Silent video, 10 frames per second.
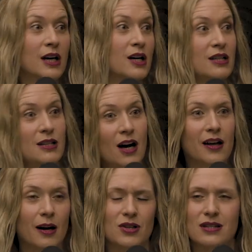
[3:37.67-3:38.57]
Because,
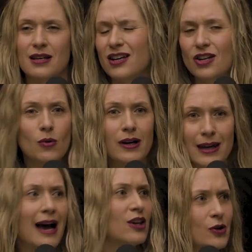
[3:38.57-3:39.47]
and I'm just like, you know what?
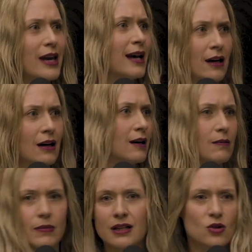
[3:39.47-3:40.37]
Yeah, you can.
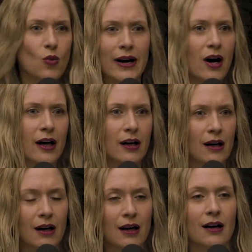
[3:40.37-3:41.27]
Because why not?
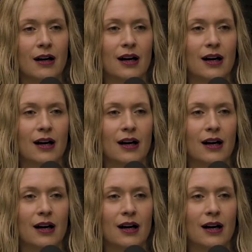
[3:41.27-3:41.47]
Yeah.